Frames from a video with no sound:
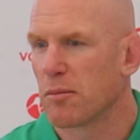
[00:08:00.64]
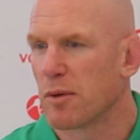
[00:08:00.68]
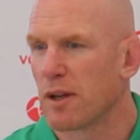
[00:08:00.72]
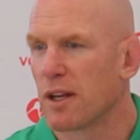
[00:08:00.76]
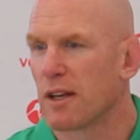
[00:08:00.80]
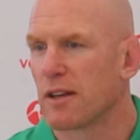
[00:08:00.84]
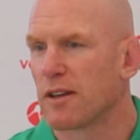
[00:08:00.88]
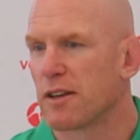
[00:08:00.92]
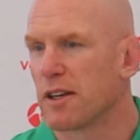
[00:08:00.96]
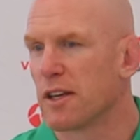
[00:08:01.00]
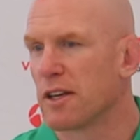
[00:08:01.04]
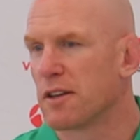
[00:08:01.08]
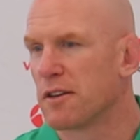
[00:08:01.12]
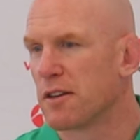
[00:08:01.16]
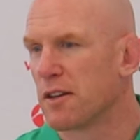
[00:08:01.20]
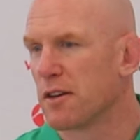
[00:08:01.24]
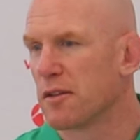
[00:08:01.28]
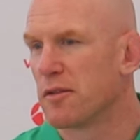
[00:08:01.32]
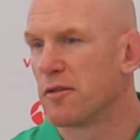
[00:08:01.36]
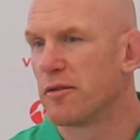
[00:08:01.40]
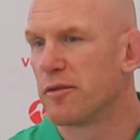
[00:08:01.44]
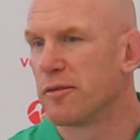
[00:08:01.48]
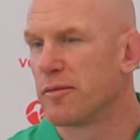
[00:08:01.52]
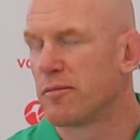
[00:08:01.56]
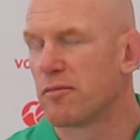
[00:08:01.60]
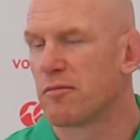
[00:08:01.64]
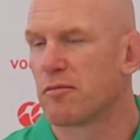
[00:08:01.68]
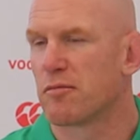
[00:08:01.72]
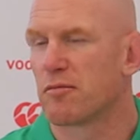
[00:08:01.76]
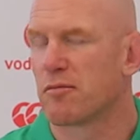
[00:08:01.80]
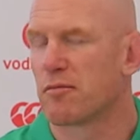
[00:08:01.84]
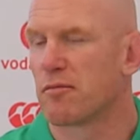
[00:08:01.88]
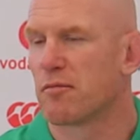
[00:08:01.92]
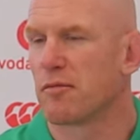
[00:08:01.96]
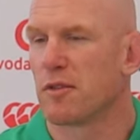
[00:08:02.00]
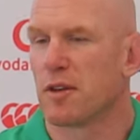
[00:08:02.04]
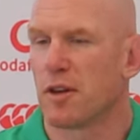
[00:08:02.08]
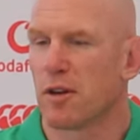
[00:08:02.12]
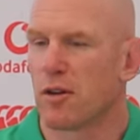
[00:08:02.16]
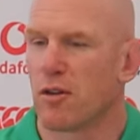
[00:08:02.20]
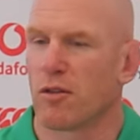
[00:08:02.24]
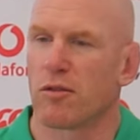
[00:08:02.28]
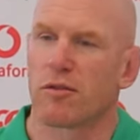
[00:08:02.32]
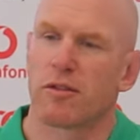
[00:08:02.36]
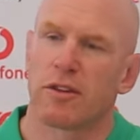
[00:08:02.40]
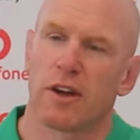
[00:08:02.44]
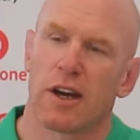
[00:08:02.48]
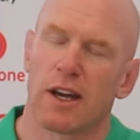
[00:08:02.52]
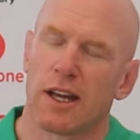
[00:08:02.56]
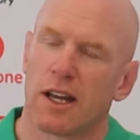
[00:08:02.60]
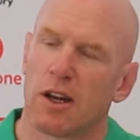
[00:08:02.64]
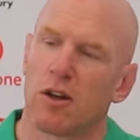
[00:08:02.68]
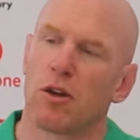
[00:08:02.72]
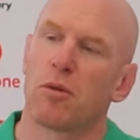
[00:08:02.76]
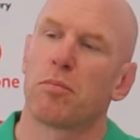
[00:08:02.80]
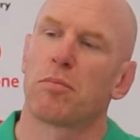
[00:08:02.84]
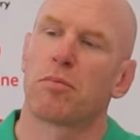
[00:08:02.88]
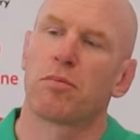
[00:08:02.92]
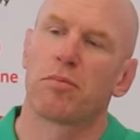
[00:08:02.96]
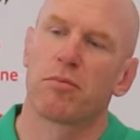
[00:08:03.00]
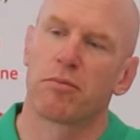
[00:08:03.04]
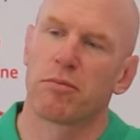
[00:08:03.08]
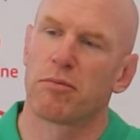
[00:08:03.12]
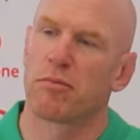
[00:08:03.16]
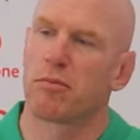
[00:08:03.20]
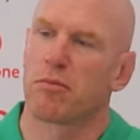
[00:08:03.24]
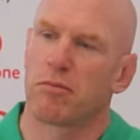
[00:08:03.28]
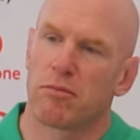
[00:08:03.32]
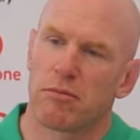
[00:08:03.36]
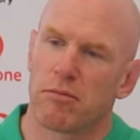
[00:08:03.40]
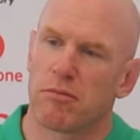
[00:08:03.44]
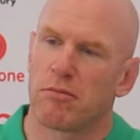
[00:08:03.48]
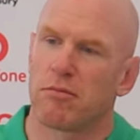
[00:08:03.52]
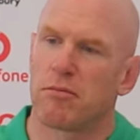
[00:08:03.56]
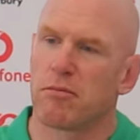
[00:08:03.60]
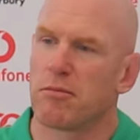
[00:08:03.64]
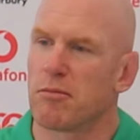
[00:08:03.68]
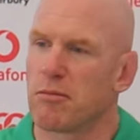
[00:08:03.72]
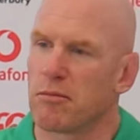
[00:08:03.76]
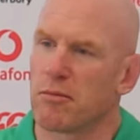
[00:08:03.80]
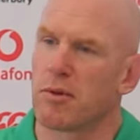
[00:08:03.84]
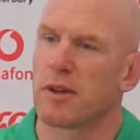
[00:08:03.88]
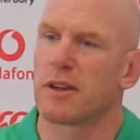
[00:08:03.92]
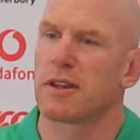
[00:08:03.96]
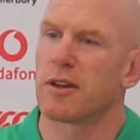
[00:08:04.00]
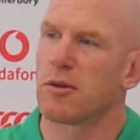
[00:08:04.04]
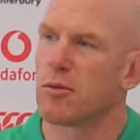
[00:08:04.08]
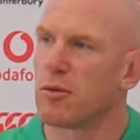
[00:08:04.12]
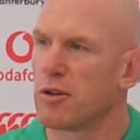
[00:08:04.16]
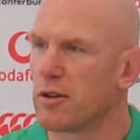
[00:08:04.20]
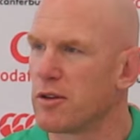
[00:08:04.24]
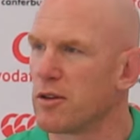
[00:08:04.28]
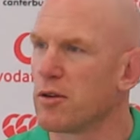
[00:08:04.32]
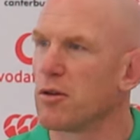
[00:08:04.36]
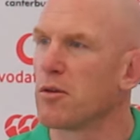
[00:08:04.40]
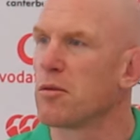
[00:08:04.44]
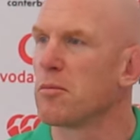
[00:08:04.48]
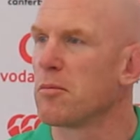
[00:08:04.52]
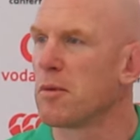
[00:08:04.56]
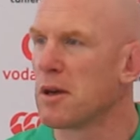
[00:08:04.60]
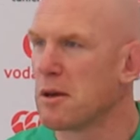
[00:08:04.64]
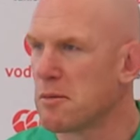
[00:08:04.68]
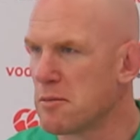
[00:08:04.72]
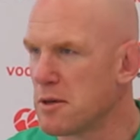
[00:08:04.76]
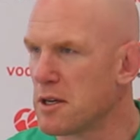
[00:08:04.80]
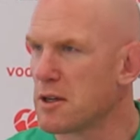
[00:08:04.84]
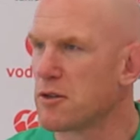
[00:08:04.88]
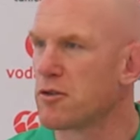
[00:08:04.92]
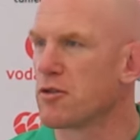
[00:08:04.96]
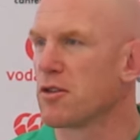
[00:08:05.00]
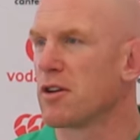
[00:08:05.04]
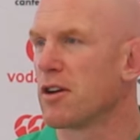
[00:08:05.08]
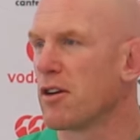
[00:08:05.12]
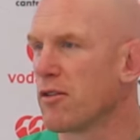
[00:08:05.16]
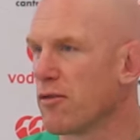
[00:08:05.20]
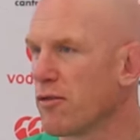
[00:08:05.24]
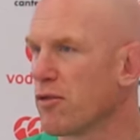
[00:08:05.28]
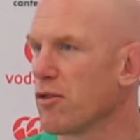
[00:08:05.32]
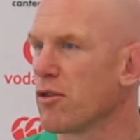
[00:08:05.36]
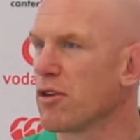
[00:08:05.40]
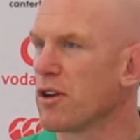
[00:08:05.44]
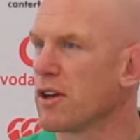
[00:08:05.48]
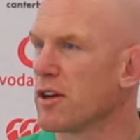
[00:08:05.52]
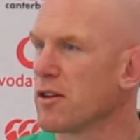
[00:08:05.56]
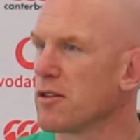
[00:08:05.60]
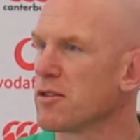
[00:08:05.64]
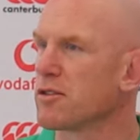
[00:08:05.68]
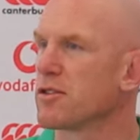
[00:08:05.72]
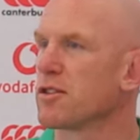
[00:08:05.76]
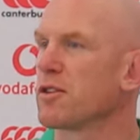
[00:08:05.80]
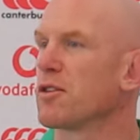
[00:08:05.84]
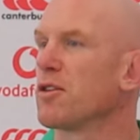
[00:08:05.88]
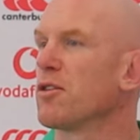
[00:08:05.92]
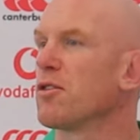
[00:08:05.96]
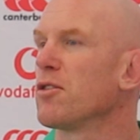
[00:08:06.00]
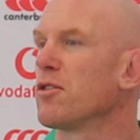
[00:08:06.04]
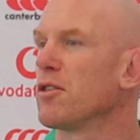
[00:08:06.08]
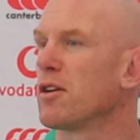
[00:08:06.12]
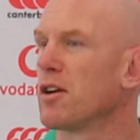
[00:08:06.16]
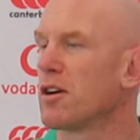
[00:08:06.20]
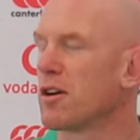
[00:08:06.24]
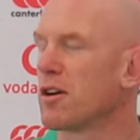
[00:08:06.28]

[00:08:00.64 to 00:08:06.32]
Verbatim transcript: ability to, you know, dial up what they were doing maybe 3 or 4 years ago,